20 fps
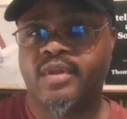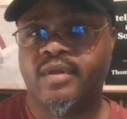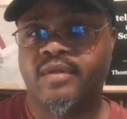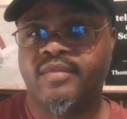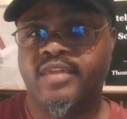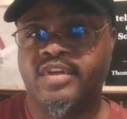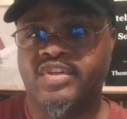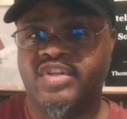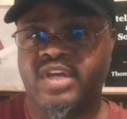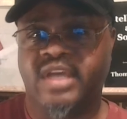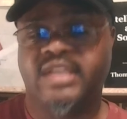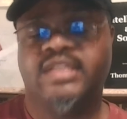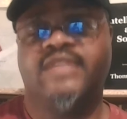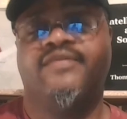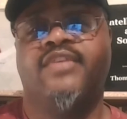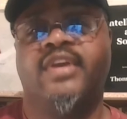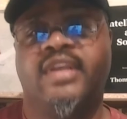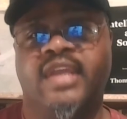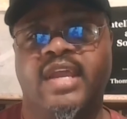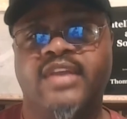the
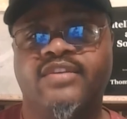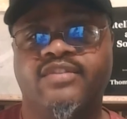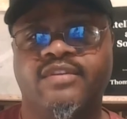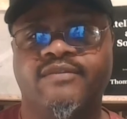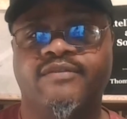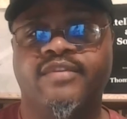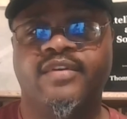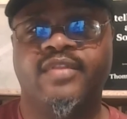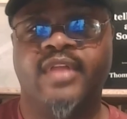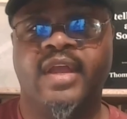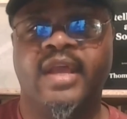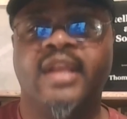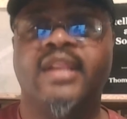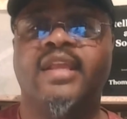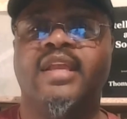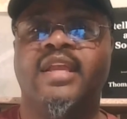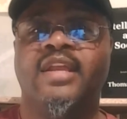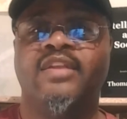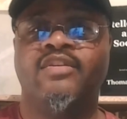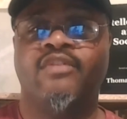justification for
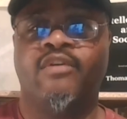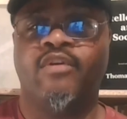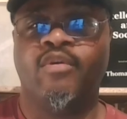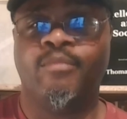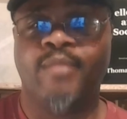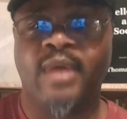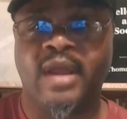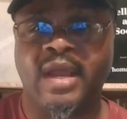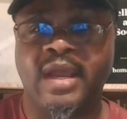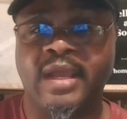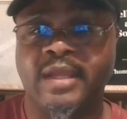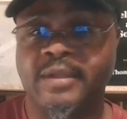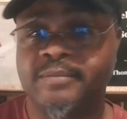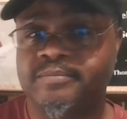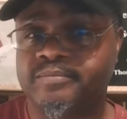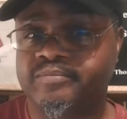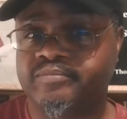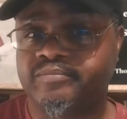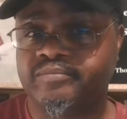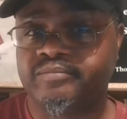that in your own mind.
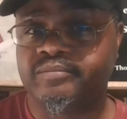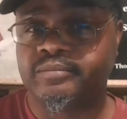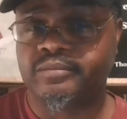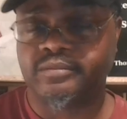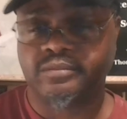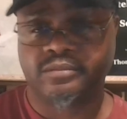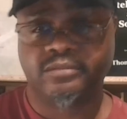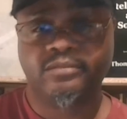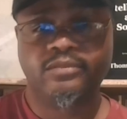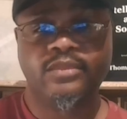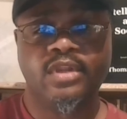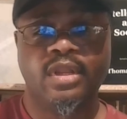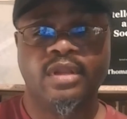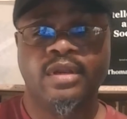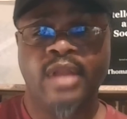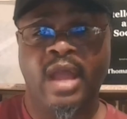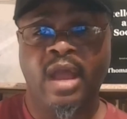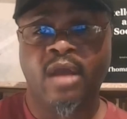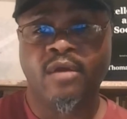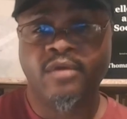
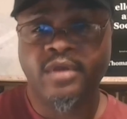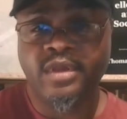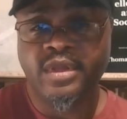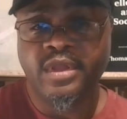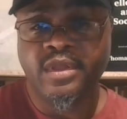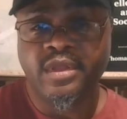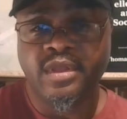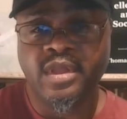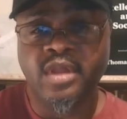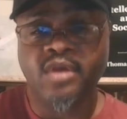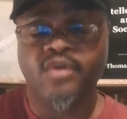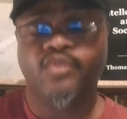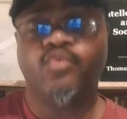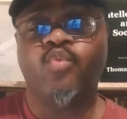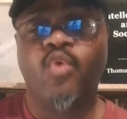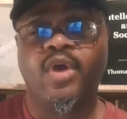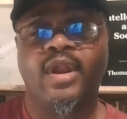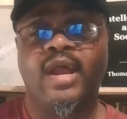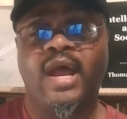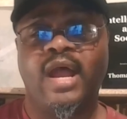Now, here's
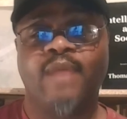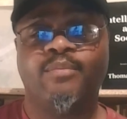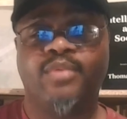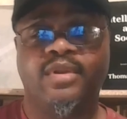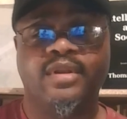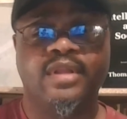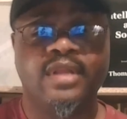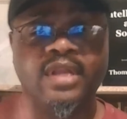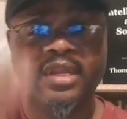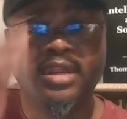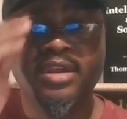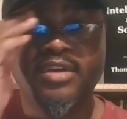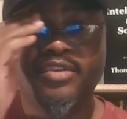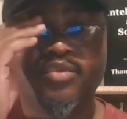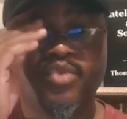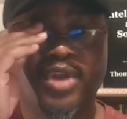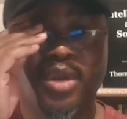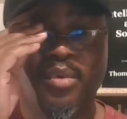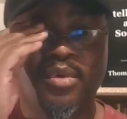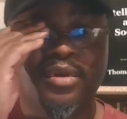what I here's
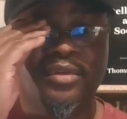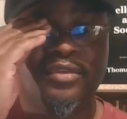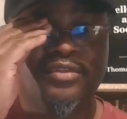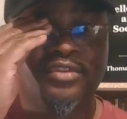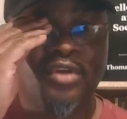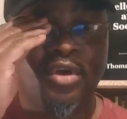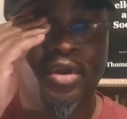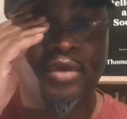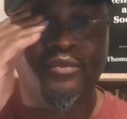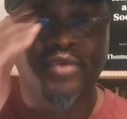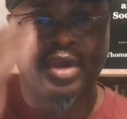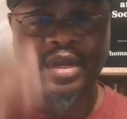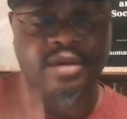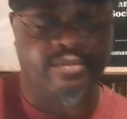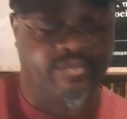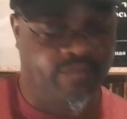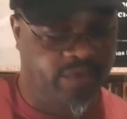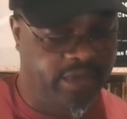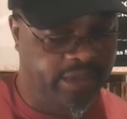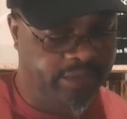what I wanted to start off right
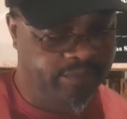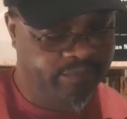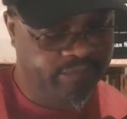up front.